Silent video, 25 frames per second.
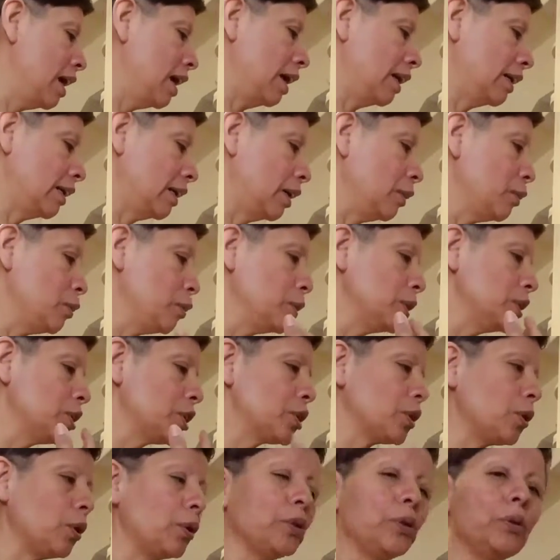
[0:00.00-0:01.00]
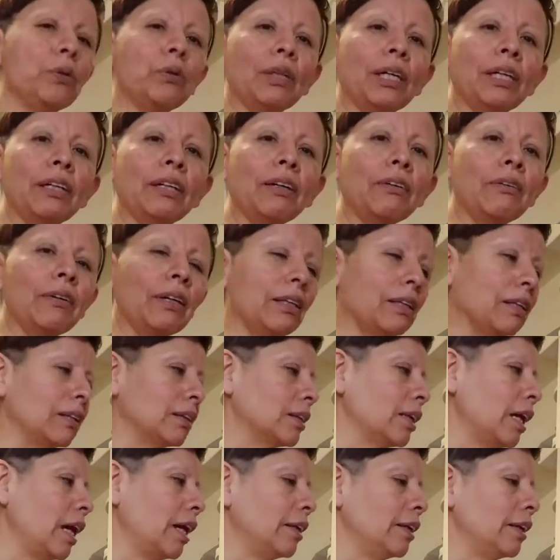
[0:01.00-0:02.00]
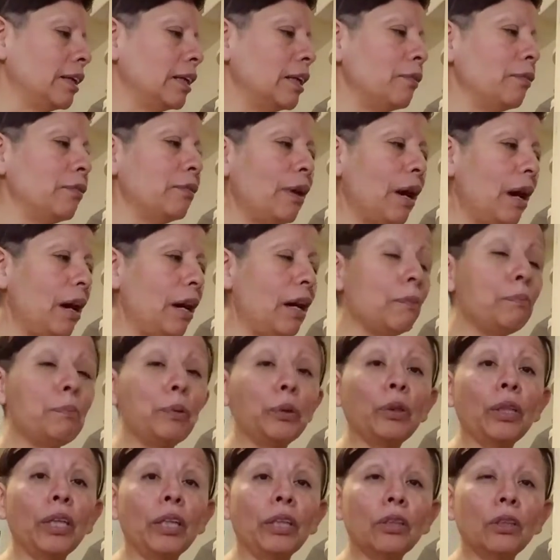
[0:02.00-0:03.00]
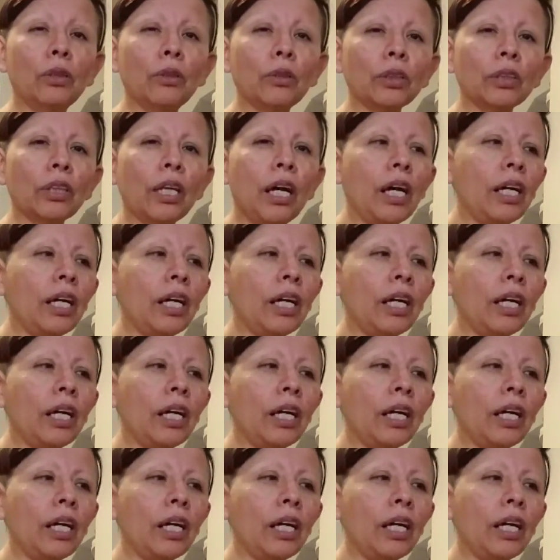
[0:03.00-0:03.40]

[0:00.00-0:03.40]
and I will show you the ingredients. I need potatoes.